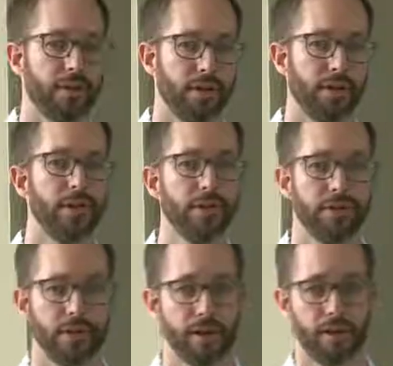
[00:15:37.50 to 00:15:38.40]
the
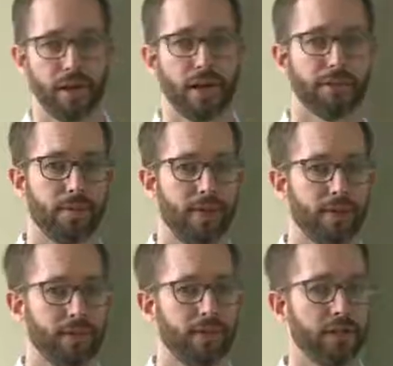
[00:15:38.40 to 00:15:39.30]
notes and
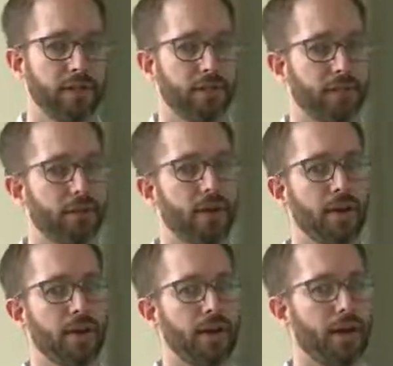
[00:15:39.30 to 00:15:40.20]
explanations of each step
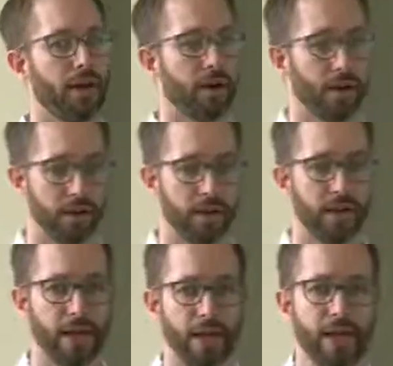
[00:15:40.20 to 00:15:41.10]
uh, are in
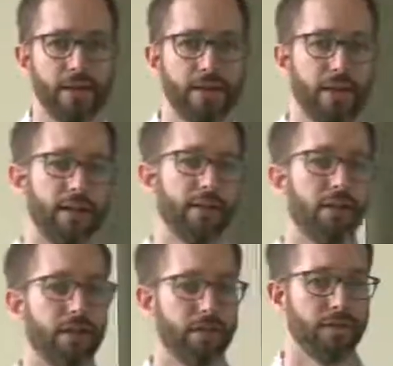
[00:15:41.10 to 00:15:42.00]
that annotated
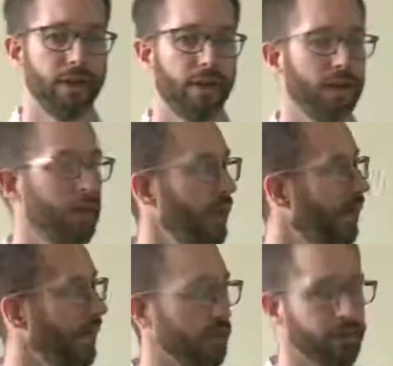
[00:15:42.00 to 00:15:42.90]
code file
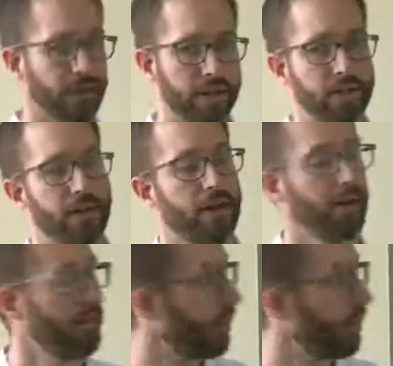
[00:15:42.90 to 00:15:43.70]
that is linked on our